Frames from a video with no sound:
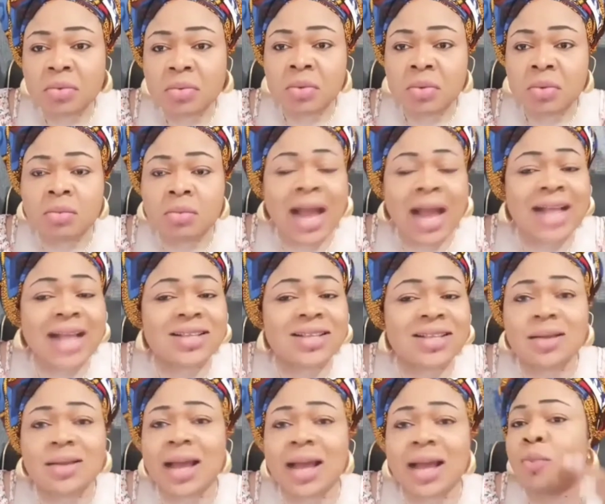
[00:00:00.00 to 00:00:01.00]
I
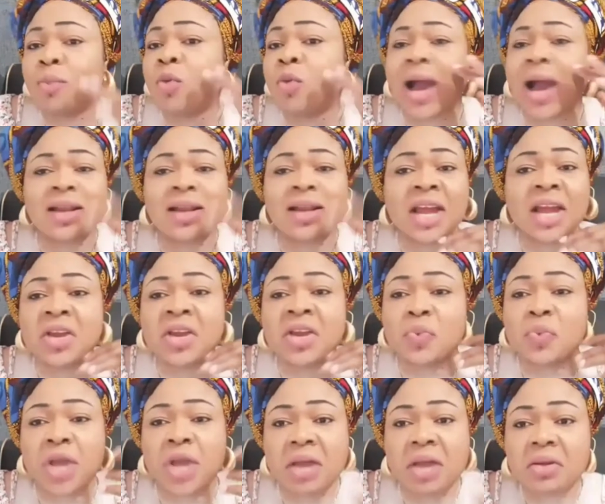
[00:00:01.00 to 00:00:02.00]
see I'm where any
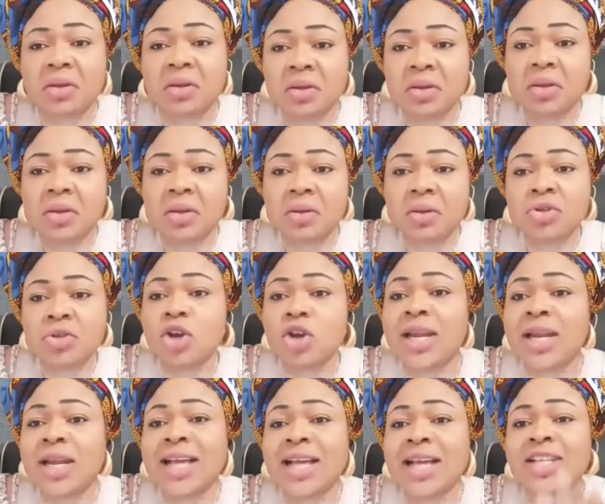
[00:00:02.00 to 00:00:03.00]
weird. Do you
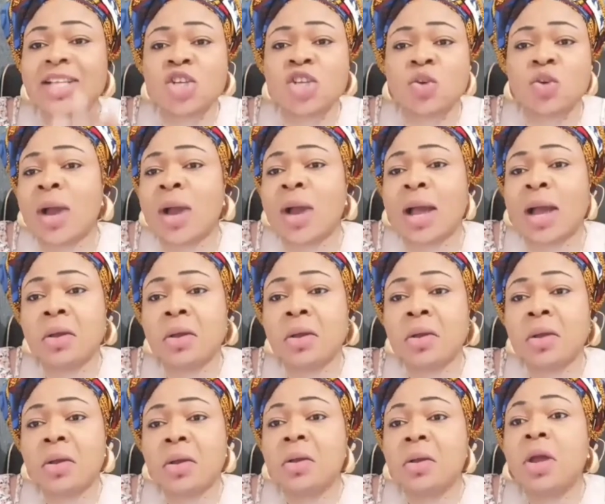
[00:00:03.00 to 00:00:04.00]
let you wear?
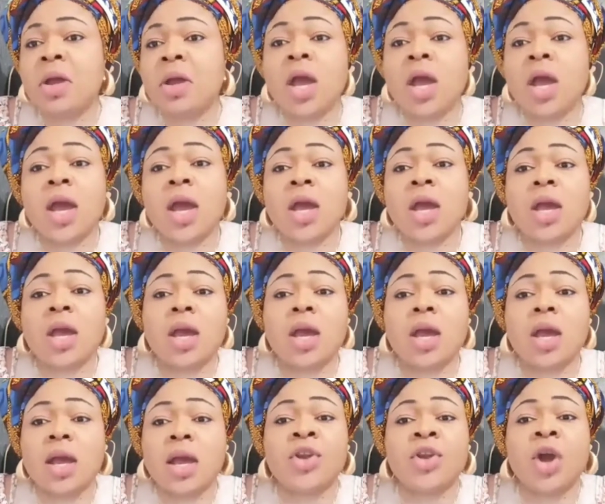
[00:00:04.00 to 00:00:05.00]
Eh,
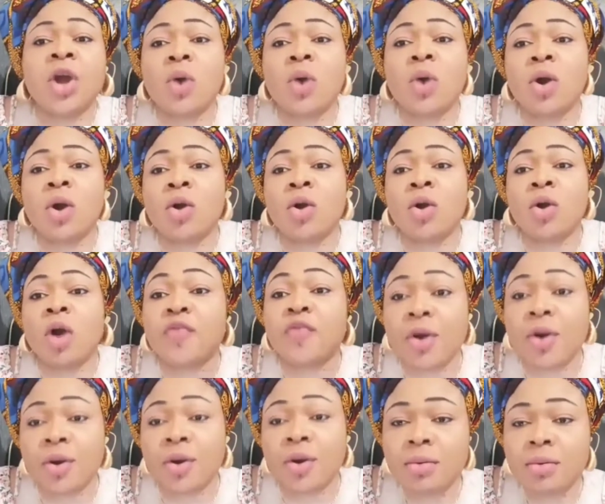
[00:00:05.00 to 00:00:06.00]
give me no woe
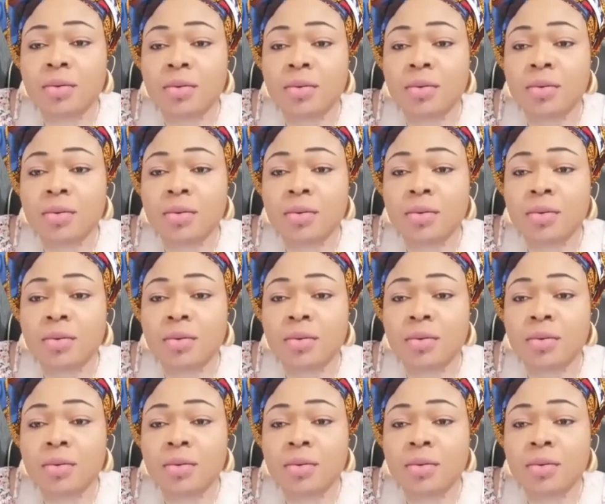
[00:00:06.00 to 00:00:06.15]
awful.